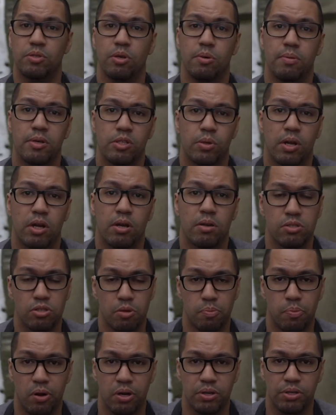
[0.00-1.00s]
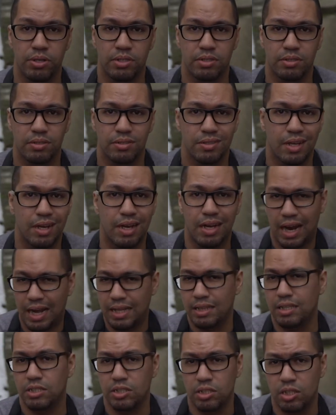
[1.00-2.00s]
so much when it comes to portraits. The
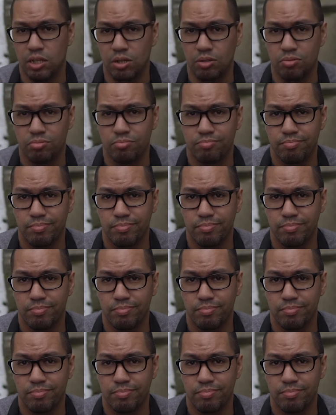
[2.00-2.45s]
client doesn't know.